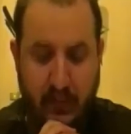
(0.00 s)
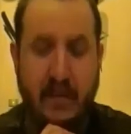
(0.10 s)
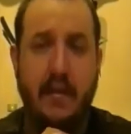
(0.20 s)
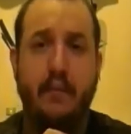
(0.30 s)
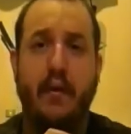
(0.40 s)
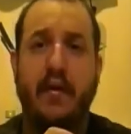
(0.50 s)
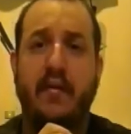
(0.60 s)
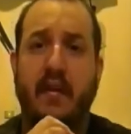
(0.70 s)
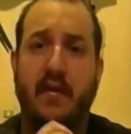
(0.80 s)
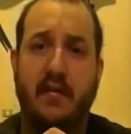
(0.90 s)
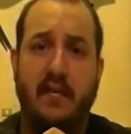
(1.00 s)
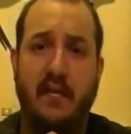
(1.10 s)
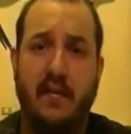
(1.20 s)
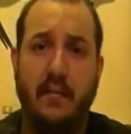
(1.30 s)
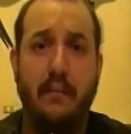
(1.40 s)
Which then brings
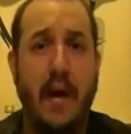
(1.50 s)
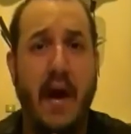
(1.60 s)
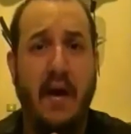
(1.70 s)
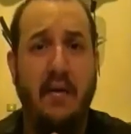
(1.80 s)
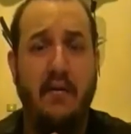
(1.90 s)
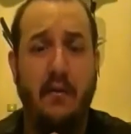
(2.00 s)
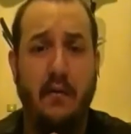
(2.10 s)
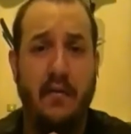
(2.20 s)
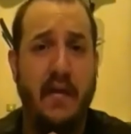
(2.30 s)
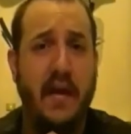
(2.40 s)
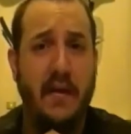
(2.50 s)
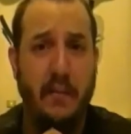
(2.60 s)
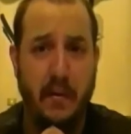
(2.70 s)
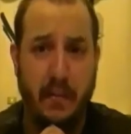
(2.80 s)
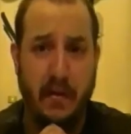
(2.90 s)
us back to the Second
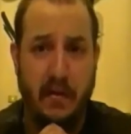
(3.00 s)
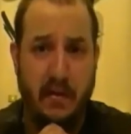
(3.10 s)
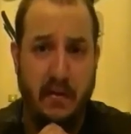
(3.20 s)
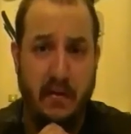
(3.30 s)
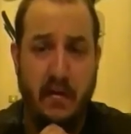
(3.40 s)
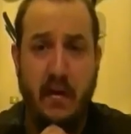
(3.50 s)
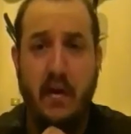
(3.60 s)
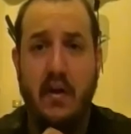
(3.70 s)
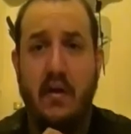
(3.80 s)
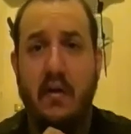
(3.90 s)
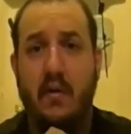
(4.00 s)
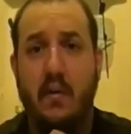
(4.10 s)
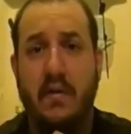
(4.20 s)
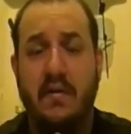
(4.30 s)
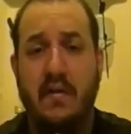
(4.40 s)
Amendment,
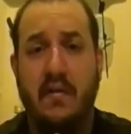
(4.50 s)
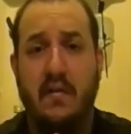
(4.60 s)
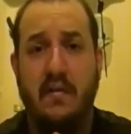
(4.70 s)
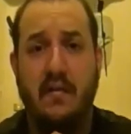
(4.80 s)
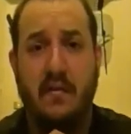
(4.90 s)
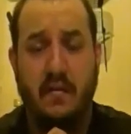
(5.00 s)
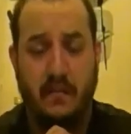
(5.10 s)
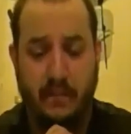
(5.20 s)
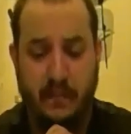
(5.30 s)
which is